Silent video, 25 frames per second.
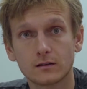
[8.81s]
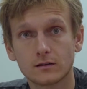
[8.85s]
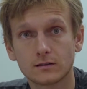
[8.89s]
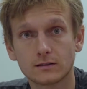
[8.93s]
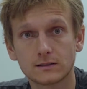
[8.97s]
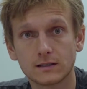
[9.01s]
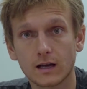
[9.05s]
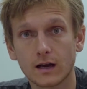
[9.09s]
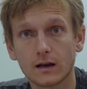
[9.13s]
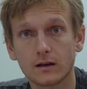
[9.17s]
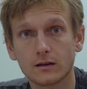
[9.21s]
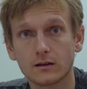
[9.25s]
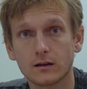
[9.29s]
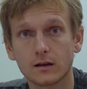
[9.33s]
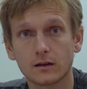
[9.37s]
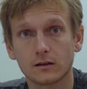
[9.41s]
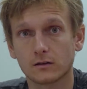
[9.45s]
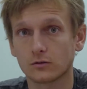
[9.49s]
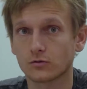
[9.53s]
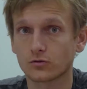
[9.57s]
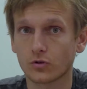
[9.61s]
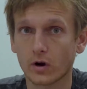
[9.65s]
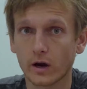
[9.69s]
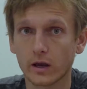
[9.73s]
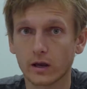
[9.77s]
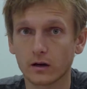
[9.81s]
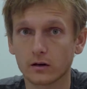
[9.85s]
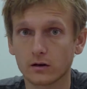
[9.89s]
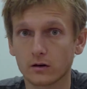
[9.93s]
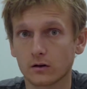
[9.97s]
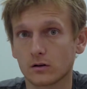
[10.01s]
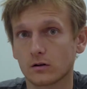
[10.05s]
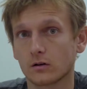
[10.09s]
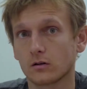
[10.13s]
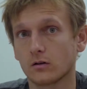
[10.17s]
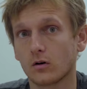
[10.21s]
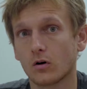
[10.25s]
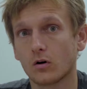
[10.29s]
a sign like a
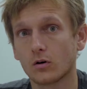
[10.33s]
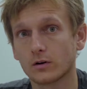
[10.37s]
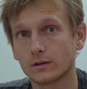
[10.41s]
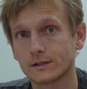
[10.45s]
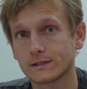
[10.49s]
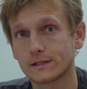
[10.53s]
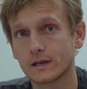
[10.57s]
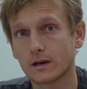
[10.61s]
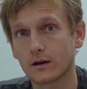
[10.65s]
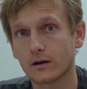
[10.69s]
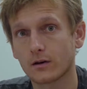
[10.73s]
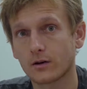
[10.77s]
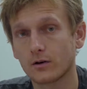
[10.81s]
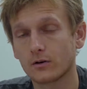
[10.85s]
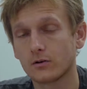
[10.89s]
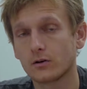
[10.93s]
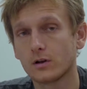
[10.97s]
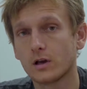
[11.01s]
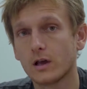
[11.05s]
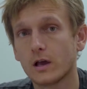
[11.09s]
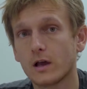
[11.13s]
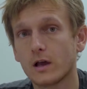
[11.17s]
triangle or a circle